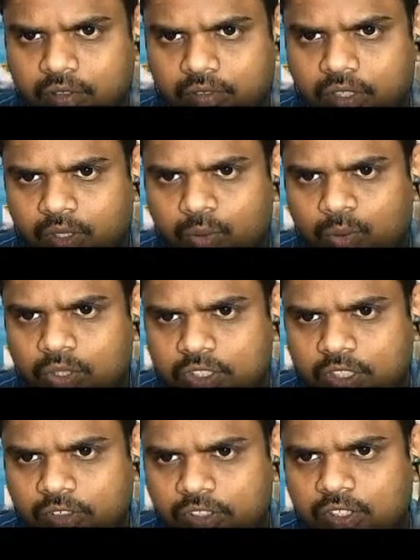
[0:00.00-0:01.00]
Vander Waals
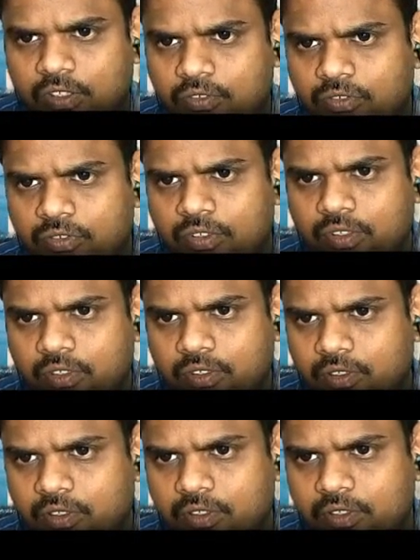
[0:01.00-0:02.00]
equation of
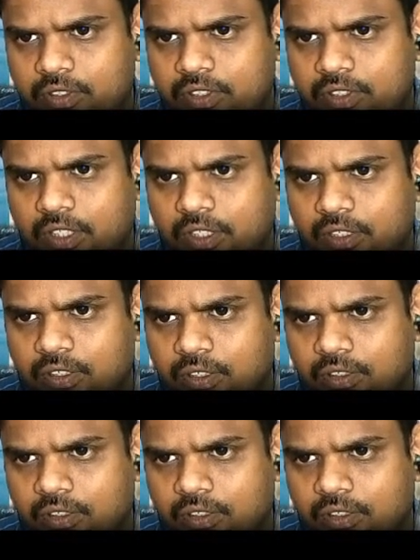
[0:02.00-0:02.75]
state.